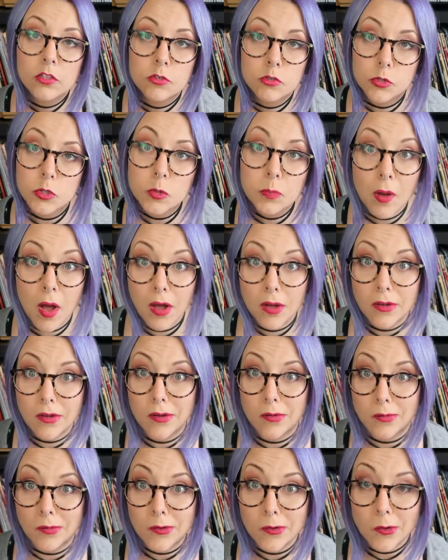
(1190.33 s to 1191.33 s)
true punk
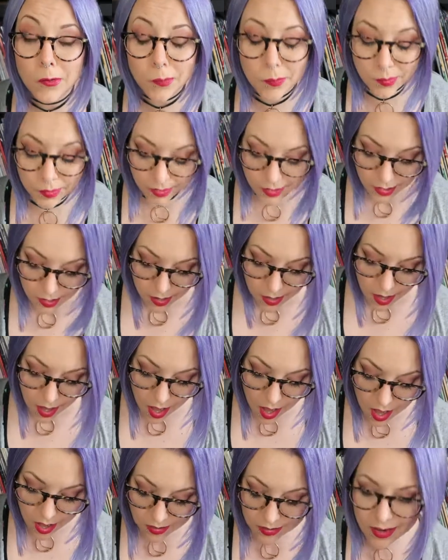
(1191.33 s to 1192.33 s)
group.
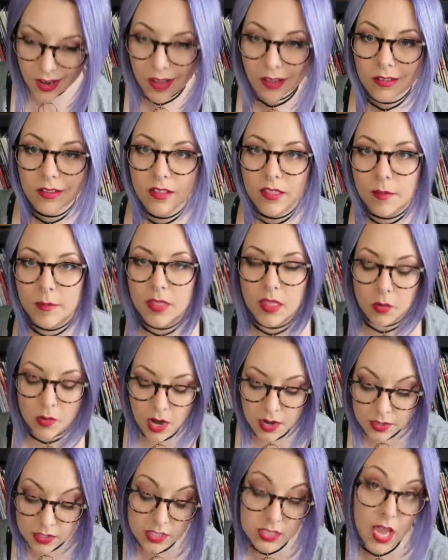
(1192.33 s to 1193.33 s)
Not like, I mean, they were
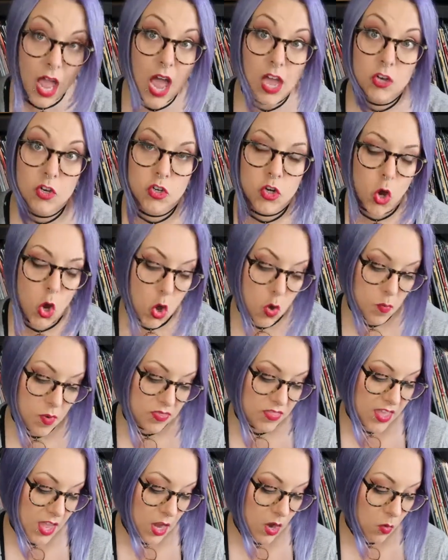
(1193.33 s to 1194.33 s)
on a ska show,
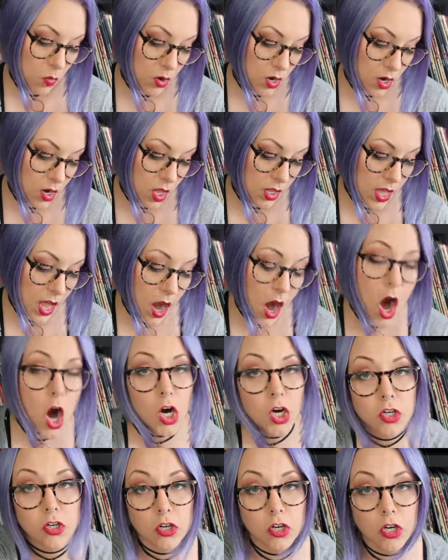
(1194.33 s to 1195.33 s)
but they were a lot
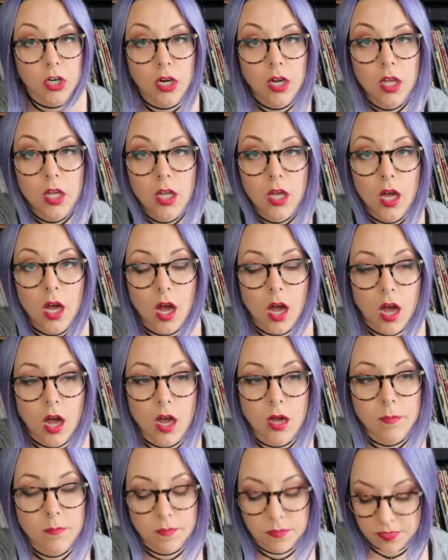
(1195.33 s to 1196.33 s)
harder
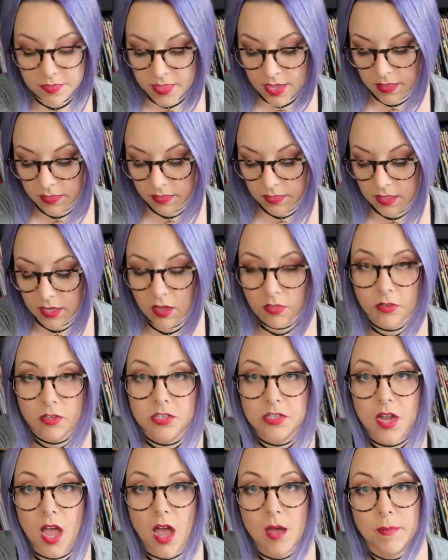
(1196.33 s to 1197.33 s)
than the other
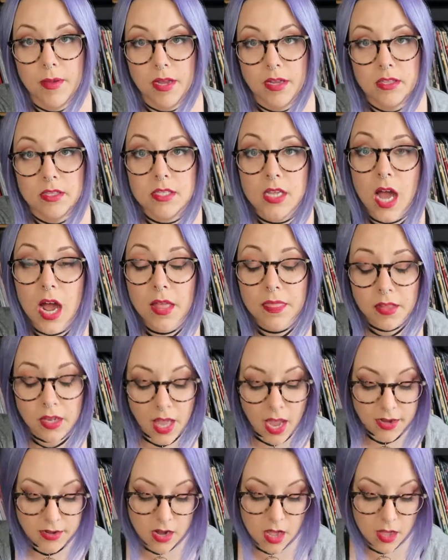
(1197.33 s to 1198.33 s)
ska bands on the
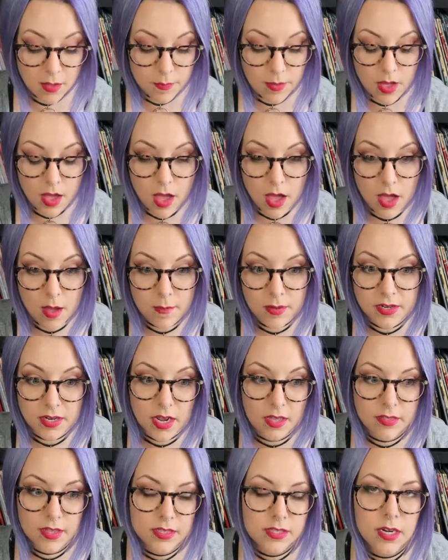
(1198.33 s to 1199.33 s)
lineup, but
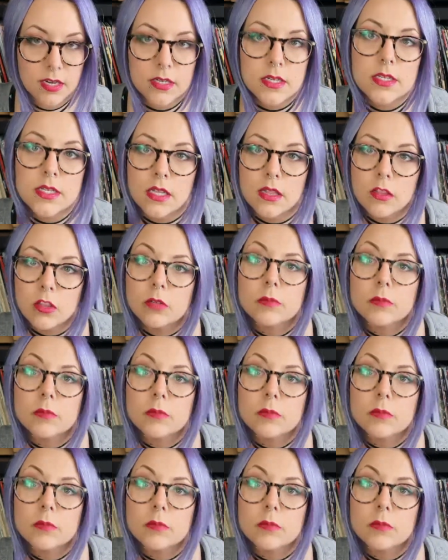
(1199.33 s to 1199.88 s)
that's not to say that